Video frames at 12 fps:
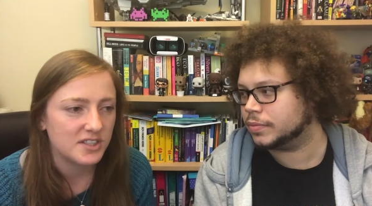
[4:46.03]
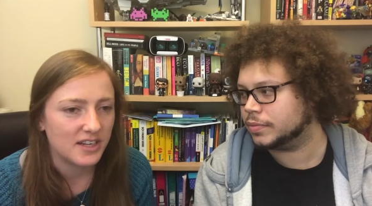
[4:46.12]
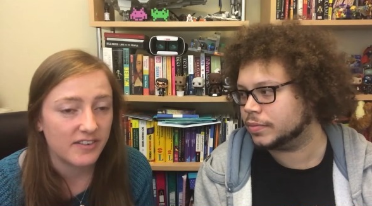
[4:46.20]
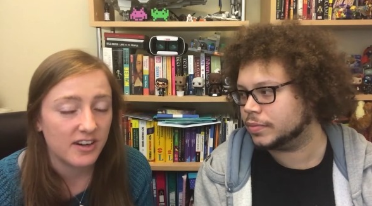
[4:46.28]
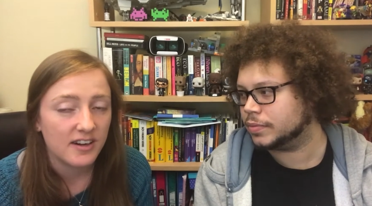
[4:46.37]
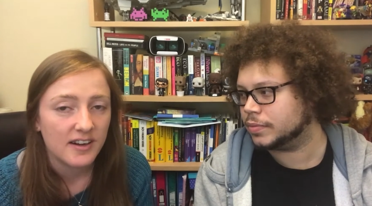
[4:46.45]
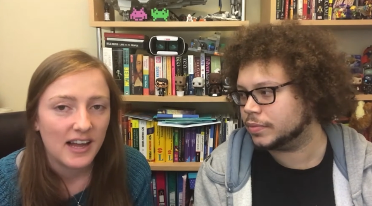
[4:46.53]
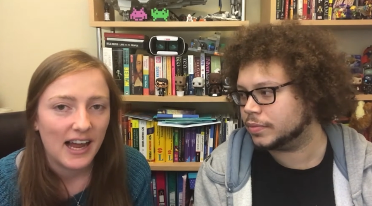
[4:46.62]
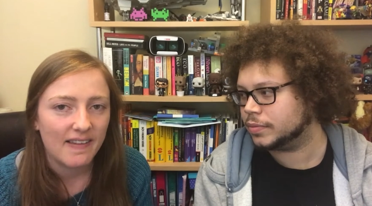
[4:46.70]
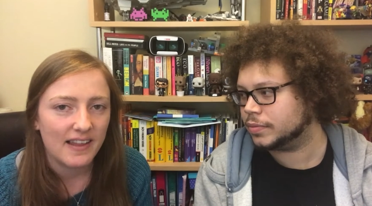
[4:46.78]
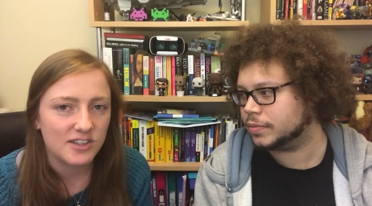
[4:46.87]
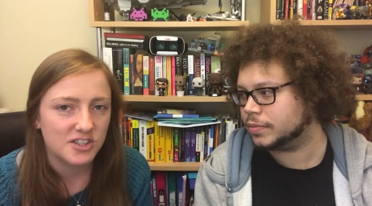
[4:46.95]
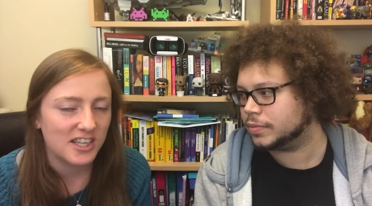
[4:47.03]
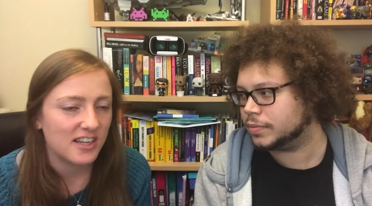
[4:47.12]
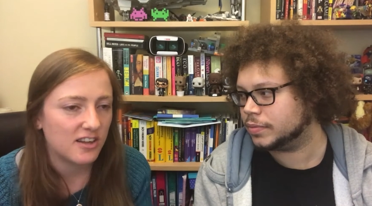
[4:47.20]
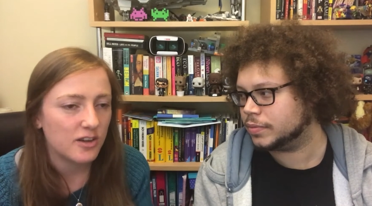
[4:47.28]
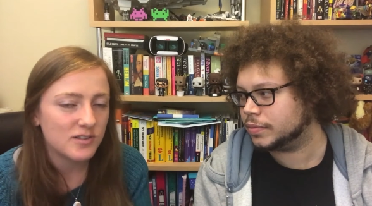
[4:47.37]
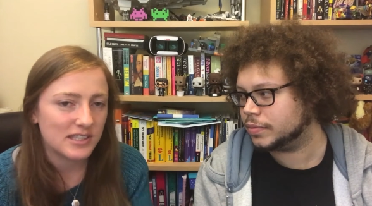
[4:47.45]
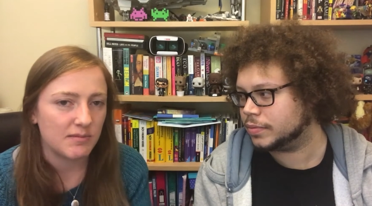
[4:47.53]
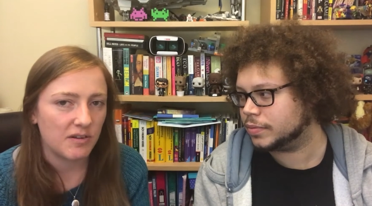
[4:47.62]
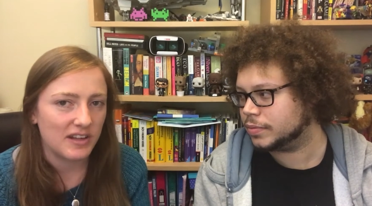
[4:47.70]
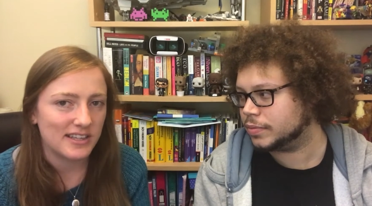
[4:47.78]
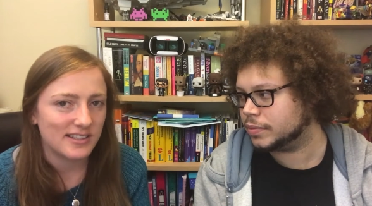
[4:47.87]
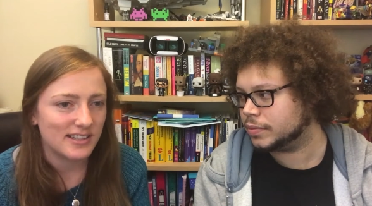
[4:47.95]
Speaker 1: whichever. And then she
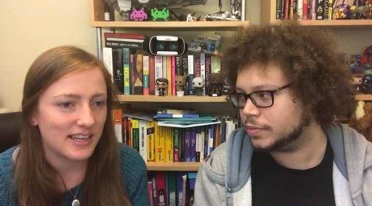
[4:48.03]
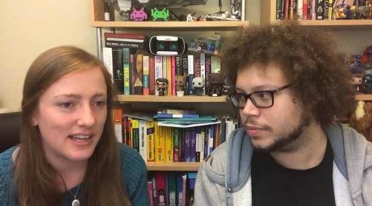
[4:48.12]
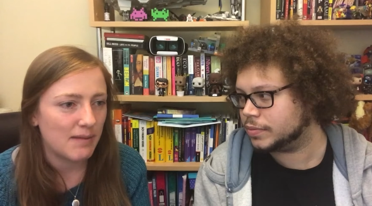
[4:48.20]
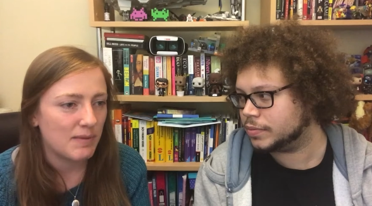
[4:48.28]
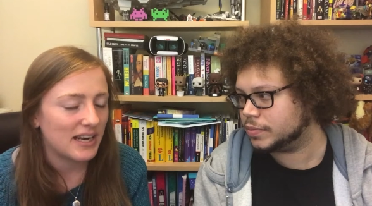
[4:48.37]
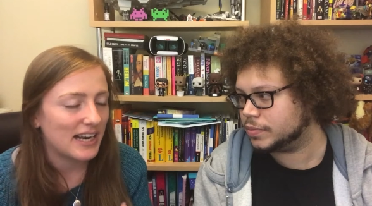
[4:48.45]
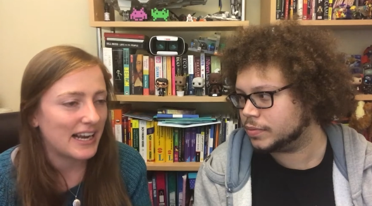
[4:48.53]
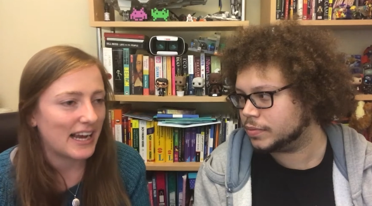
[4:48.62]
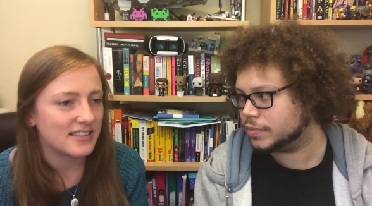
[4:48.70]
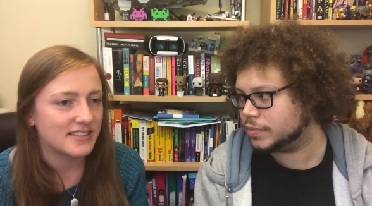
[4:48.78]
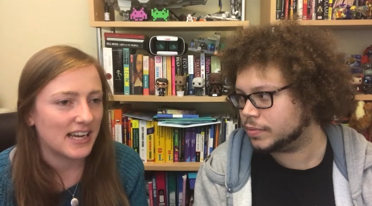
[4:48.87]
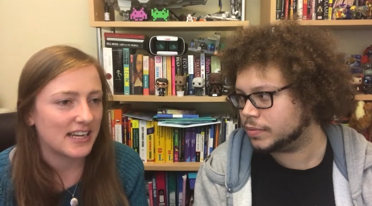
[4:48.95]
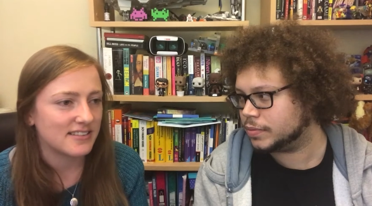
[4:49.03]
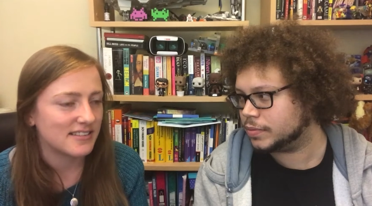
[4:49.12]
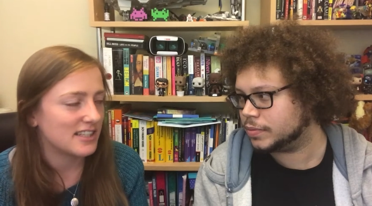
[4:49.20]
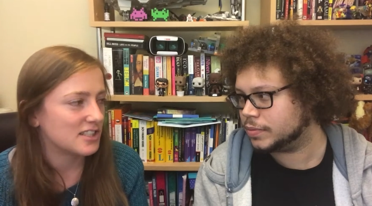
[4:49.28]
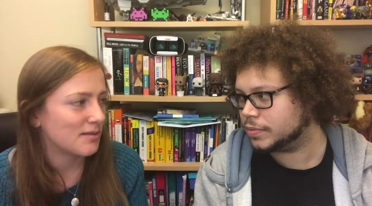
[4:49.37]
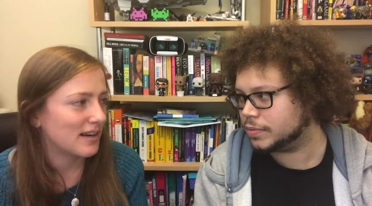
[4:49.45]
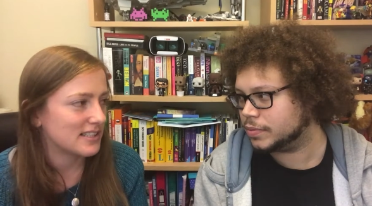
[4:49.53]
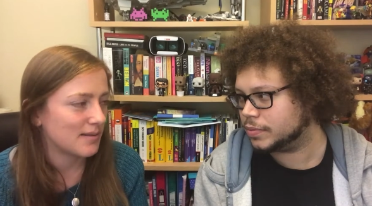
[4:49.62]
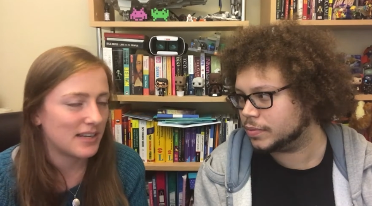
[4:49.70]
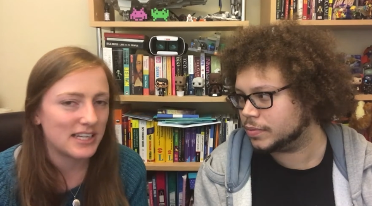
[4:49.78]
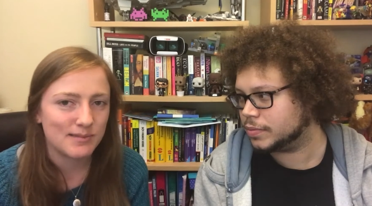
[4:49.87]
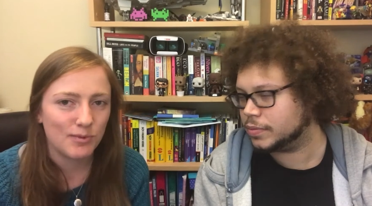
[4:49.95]
accused him of this, and then they immediately had sex, and then
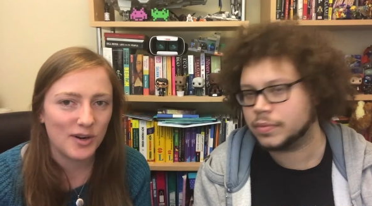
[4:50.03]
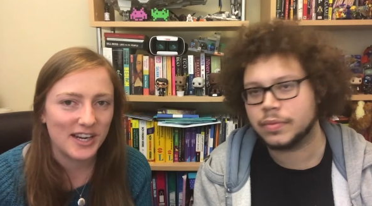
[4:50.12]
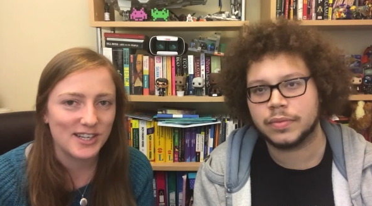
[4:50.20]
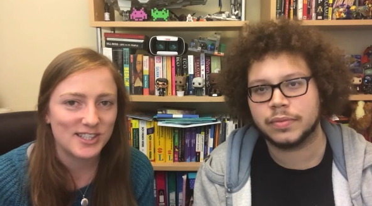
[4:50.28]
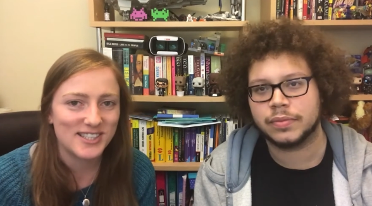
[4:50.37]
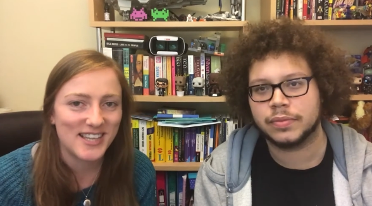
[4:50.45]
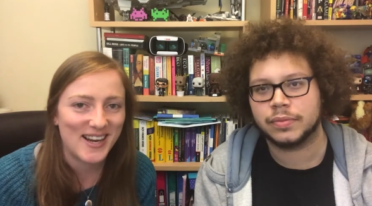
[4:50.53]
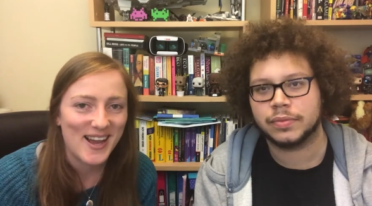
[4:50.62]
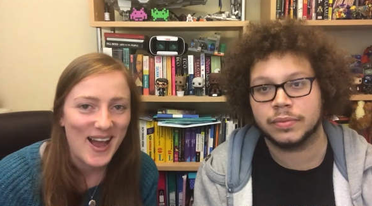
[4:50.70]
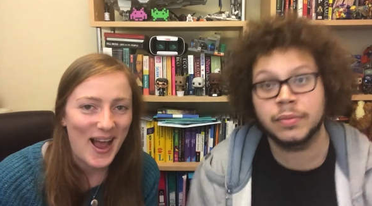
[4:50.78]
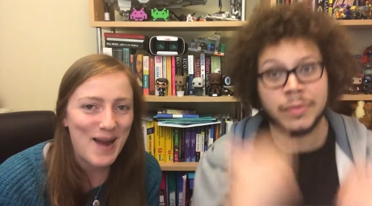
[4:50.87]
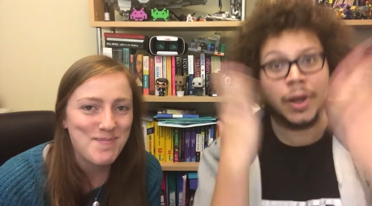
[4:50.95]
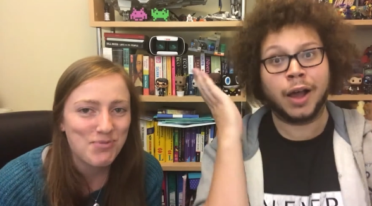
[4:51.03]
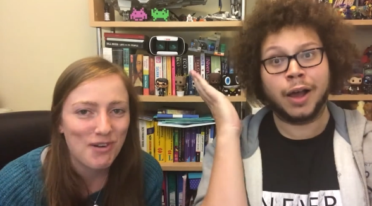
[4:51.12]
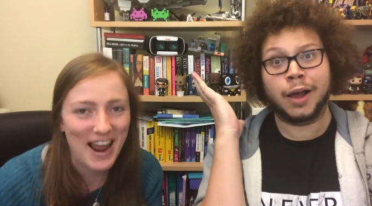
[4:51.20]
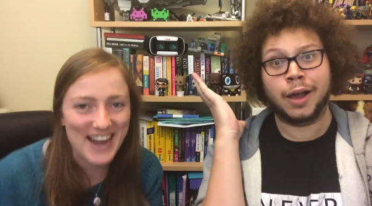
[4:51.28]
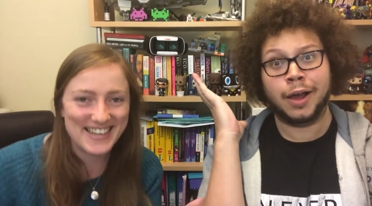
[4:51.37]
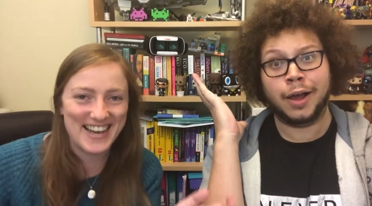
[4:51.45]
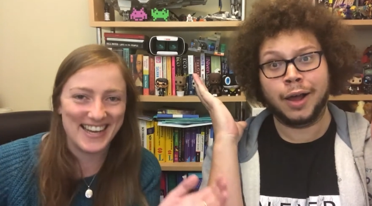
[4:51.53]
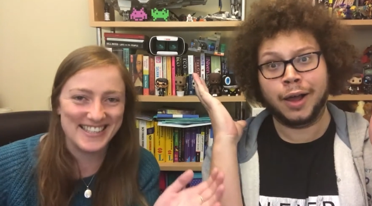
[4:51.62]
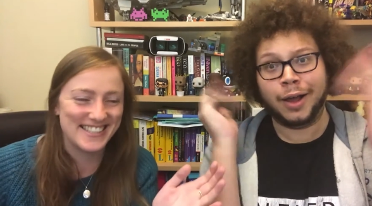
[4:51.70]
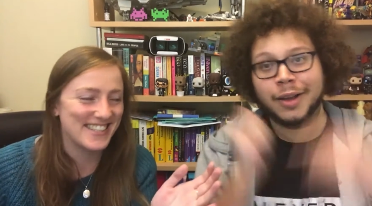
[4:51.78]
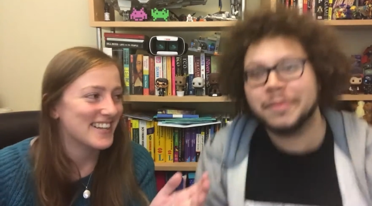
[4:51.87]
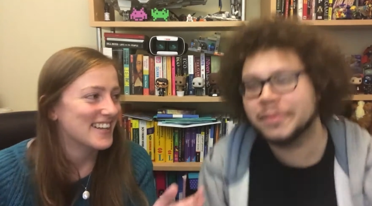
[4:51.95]
she wakes up the next morning and she's like, "I'm
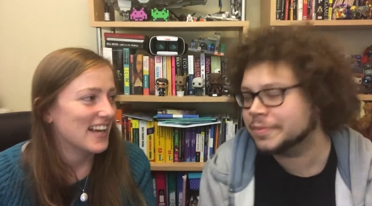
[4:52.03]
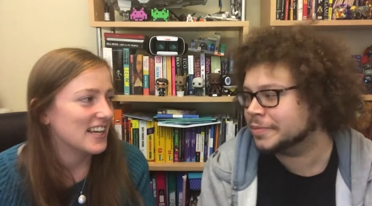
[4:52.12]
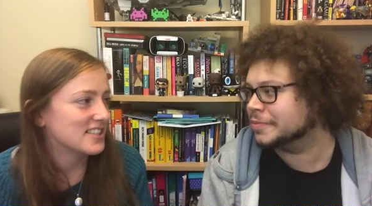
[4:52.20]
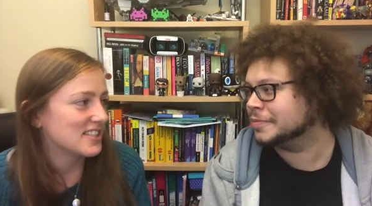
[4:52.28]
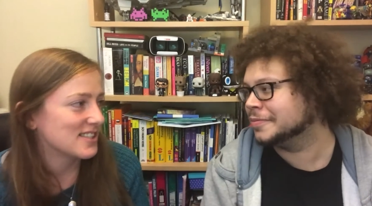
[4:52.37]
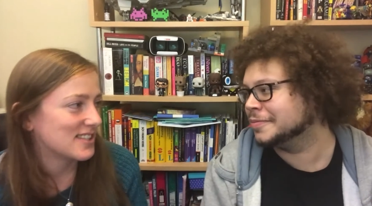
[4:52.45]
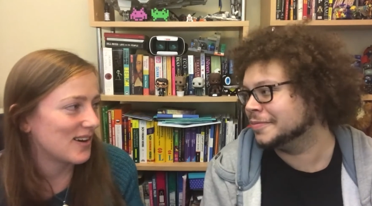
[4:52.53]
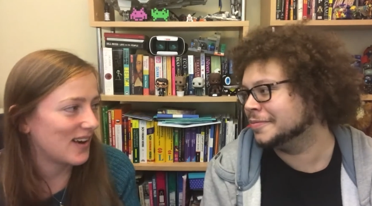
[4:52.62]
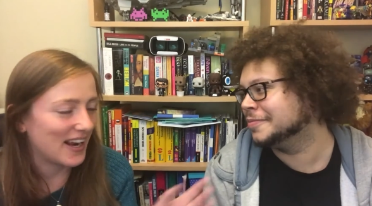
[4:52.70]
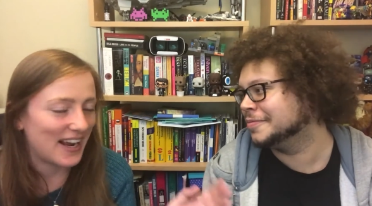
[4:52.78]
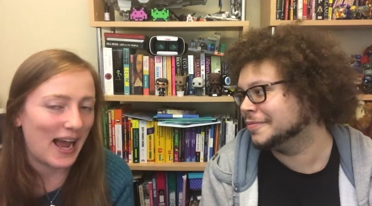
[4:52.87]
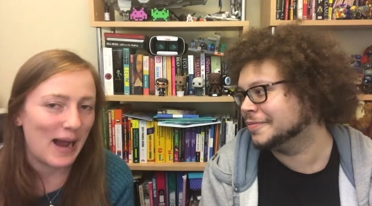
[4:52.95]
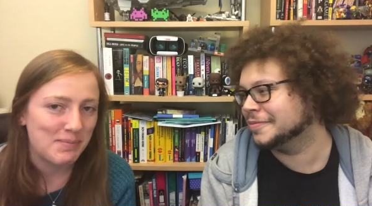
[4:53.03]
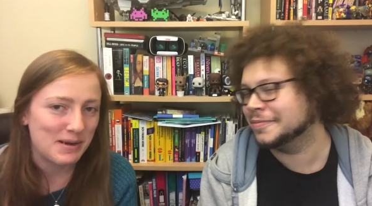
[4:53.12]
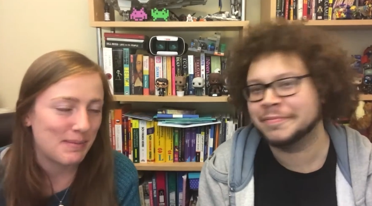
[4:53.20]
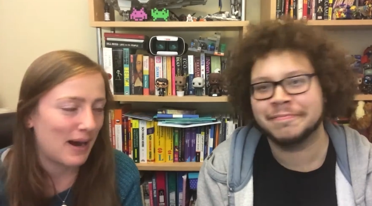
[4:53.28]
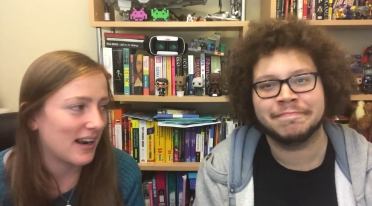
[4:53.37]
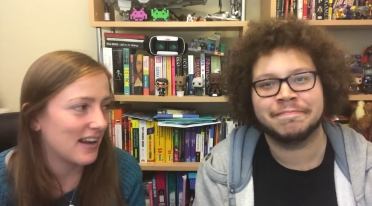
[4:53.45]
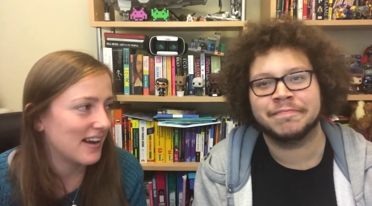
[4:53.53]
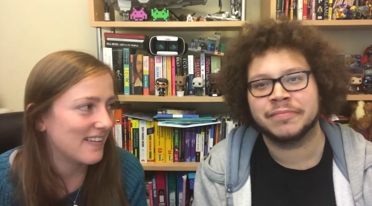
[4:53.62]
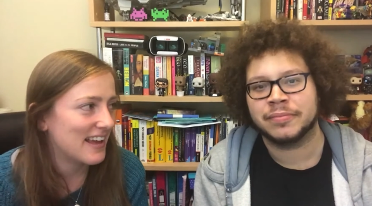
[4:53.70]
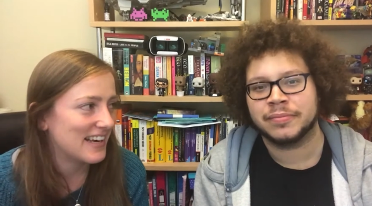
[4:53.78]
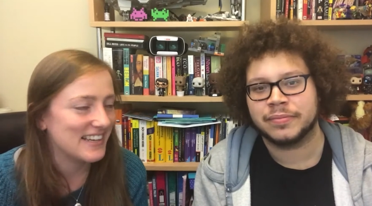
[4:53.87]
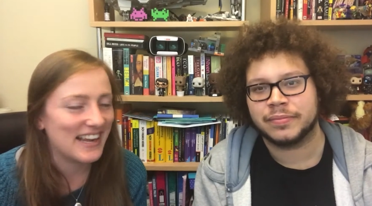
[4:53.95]
pregnant!" And she's so, like, happy
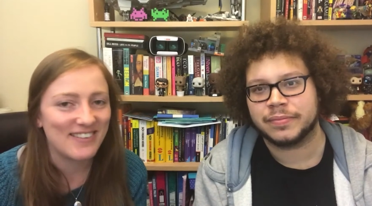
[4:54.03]
about it. And